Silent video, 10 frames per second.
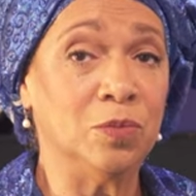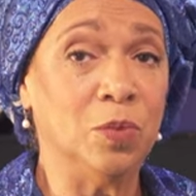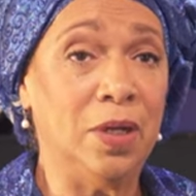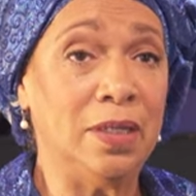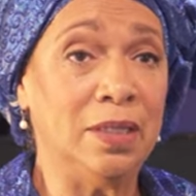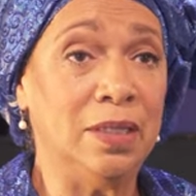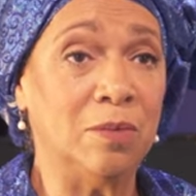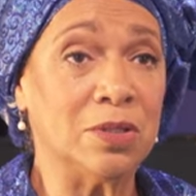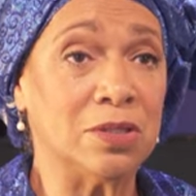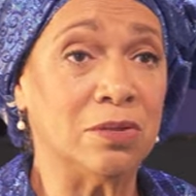when there
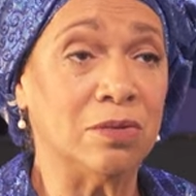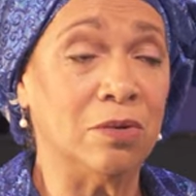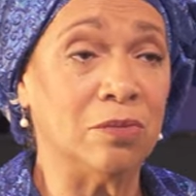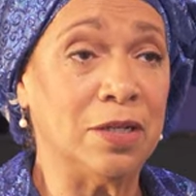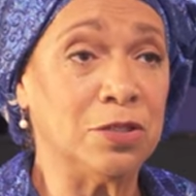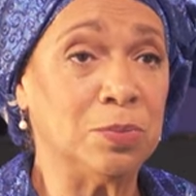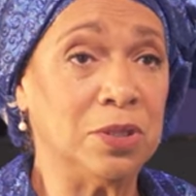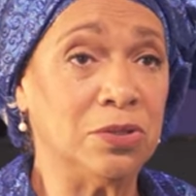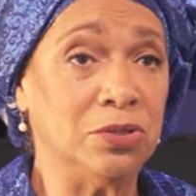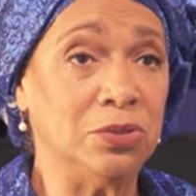was an
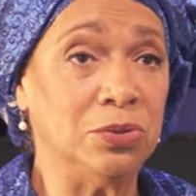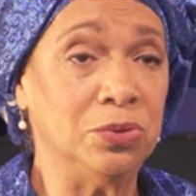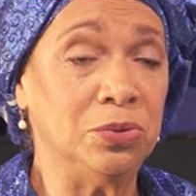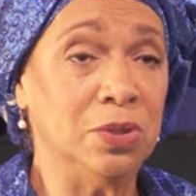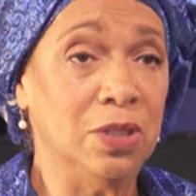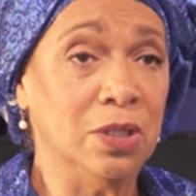arrangement to